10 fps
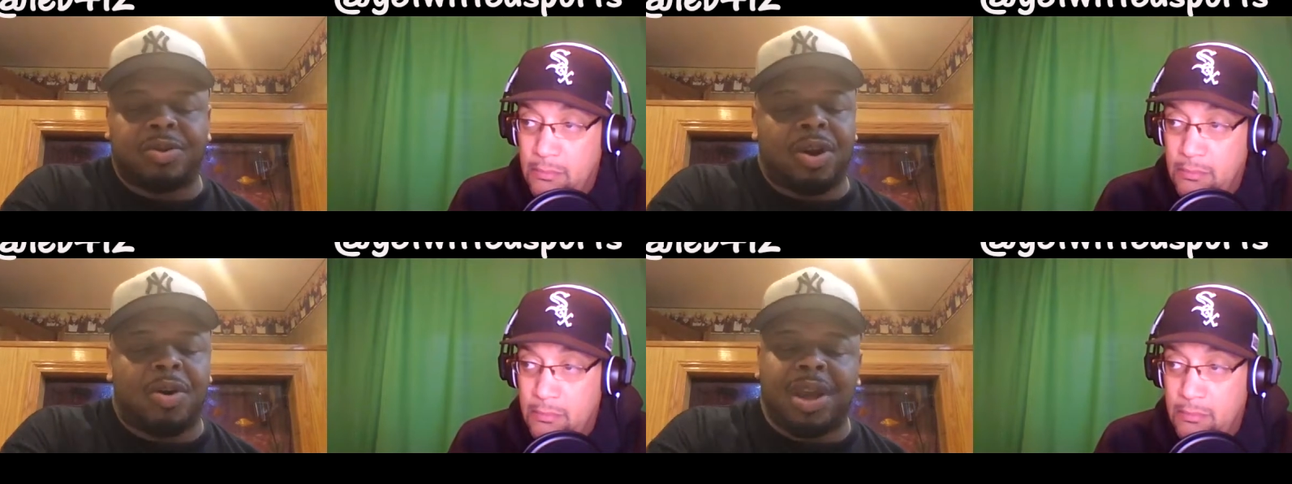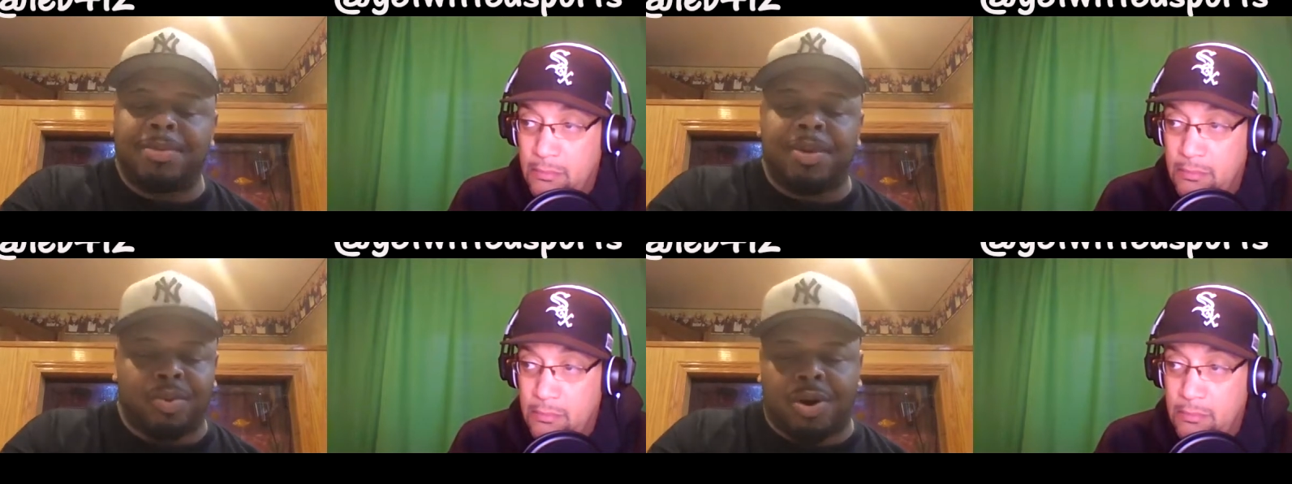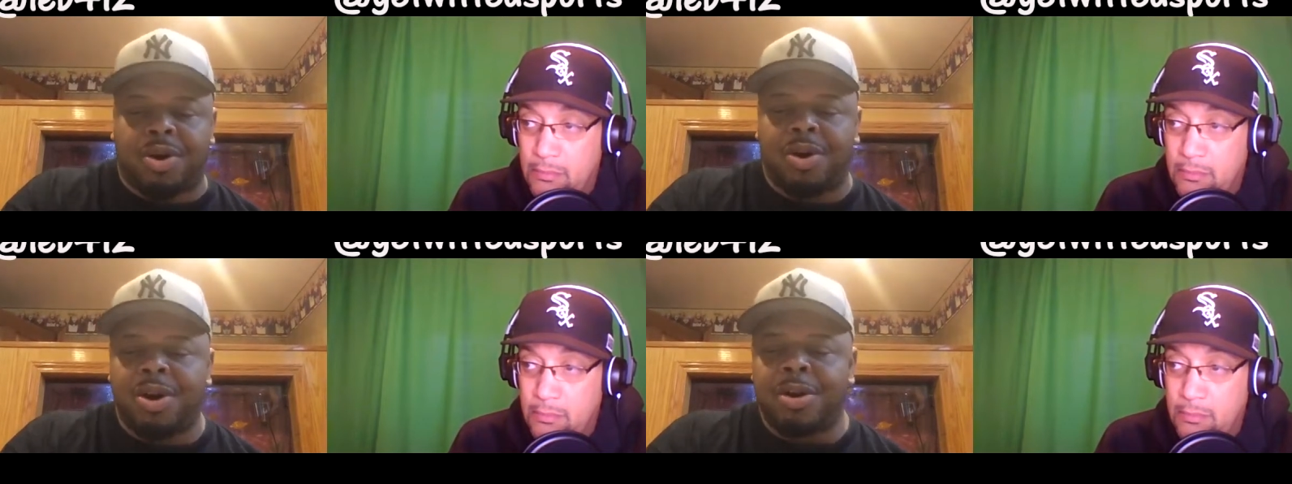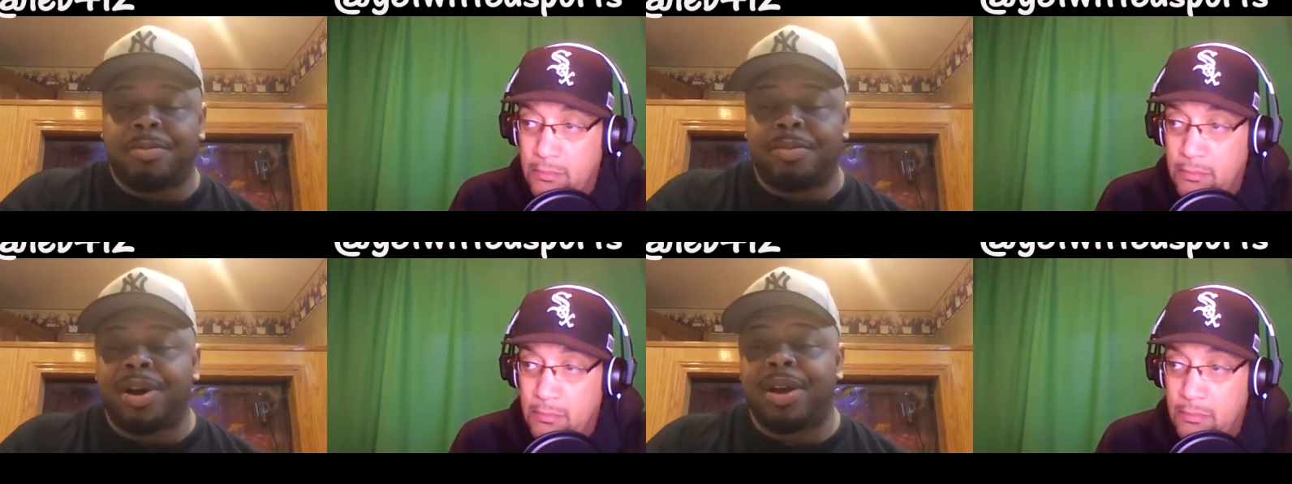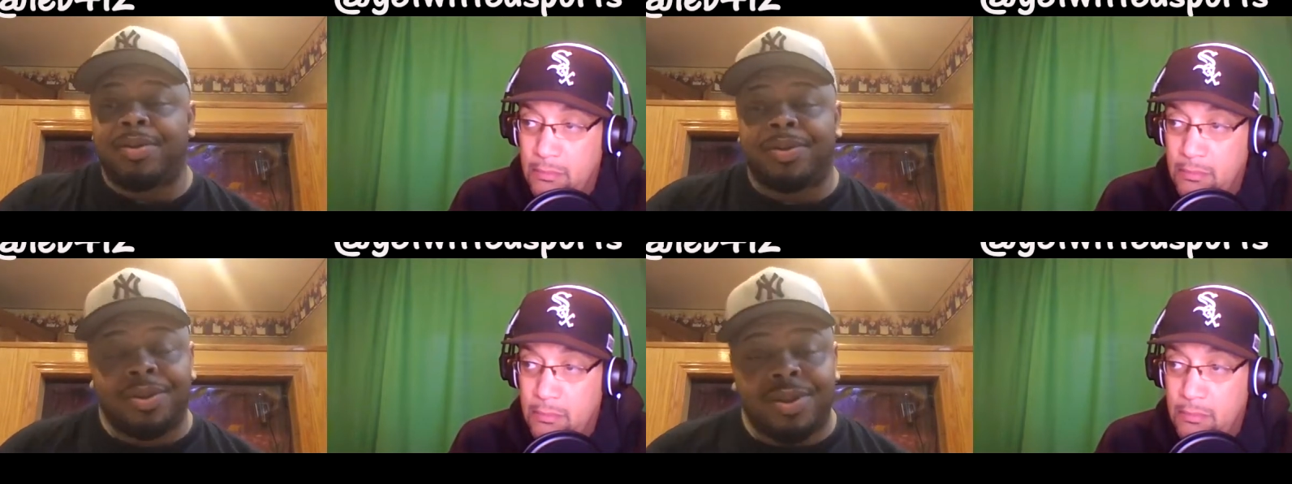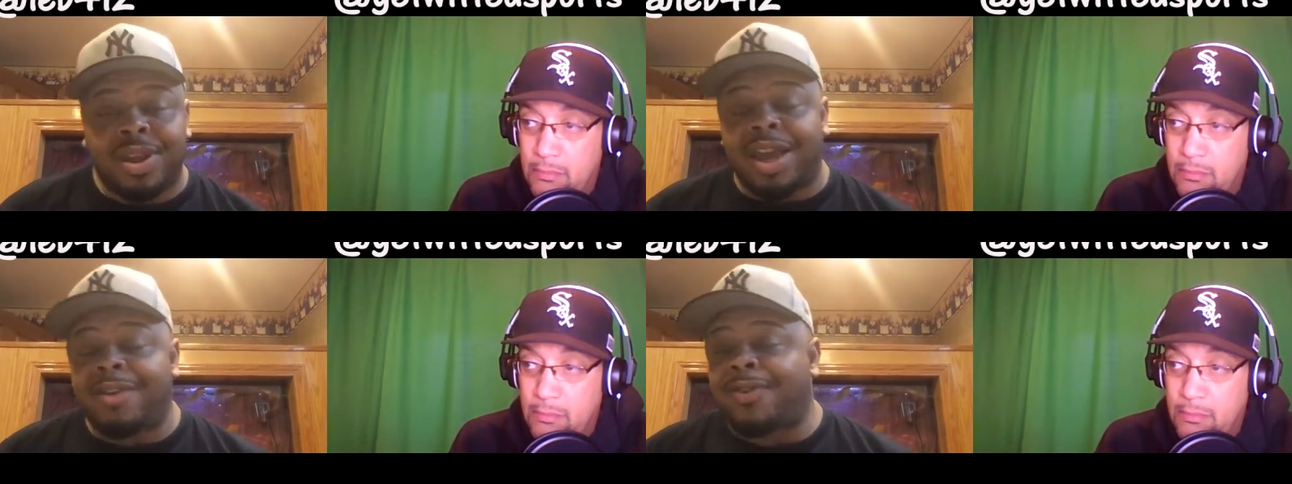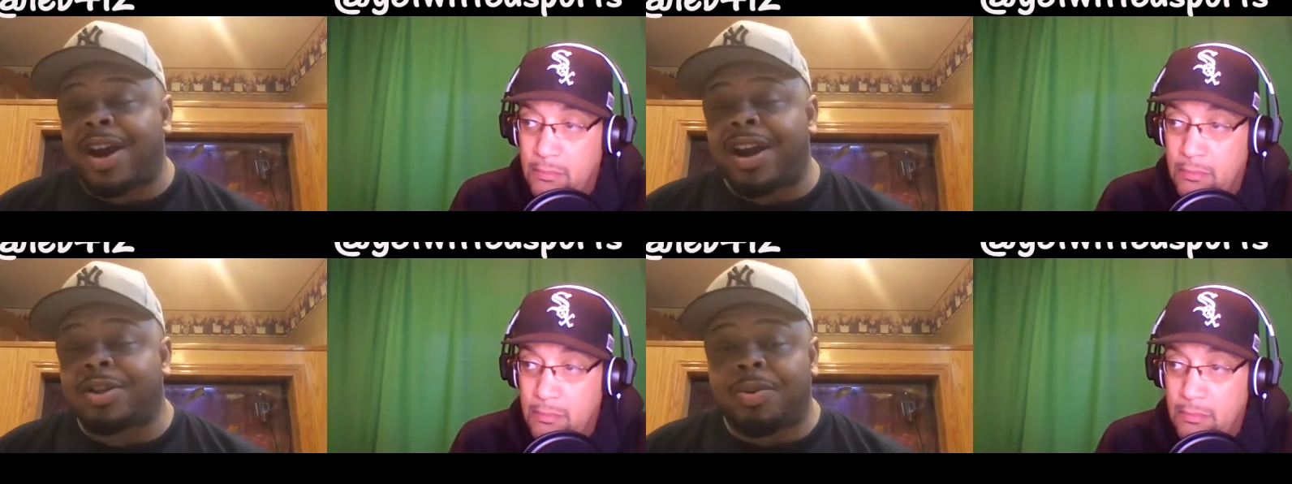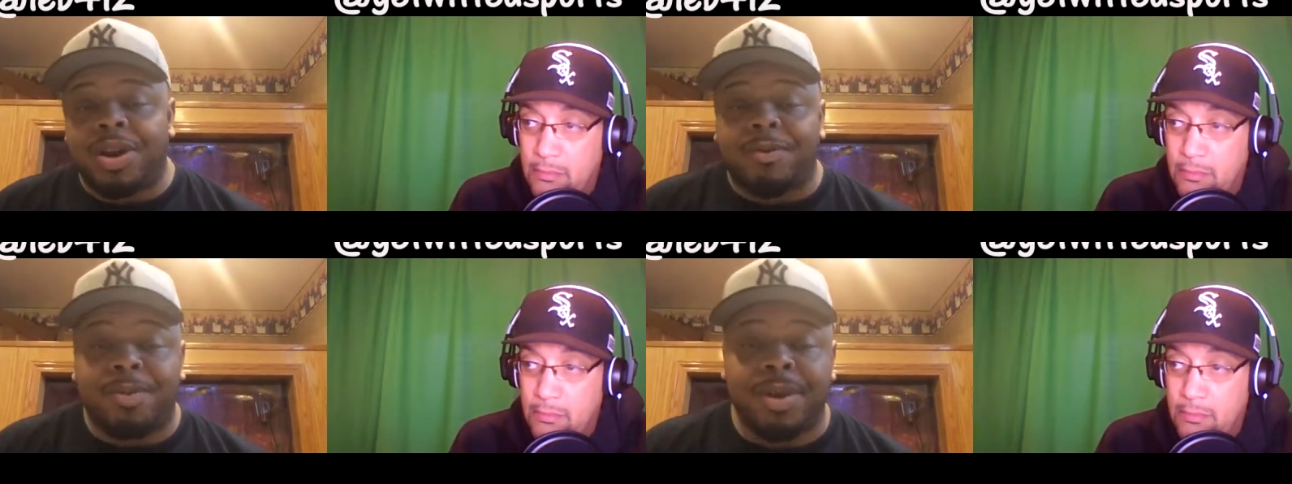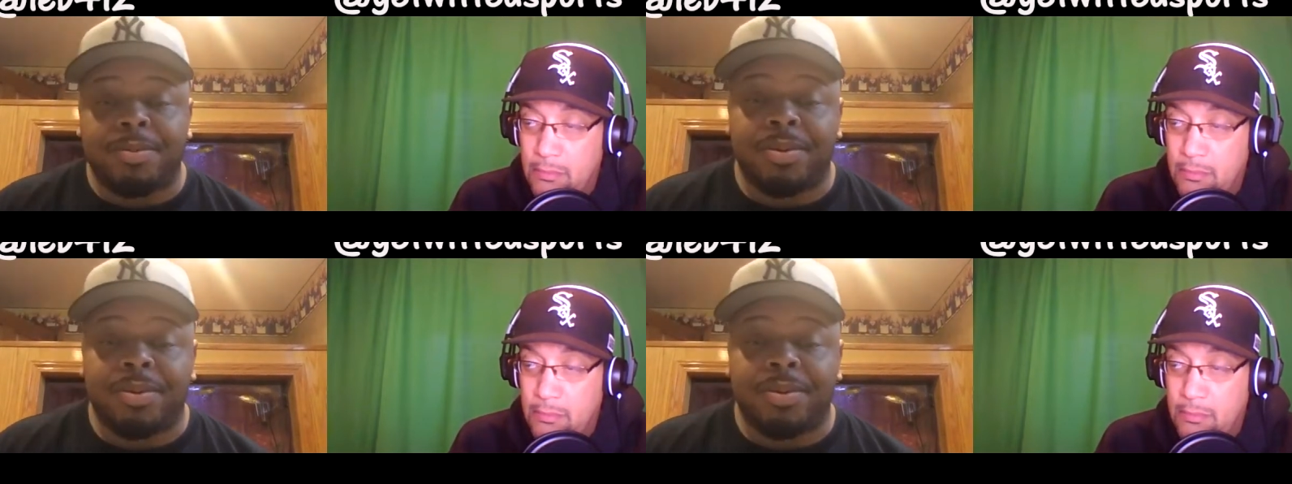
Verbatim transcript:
Speaker 1: Don't get me wrong but you can't fire 12 people.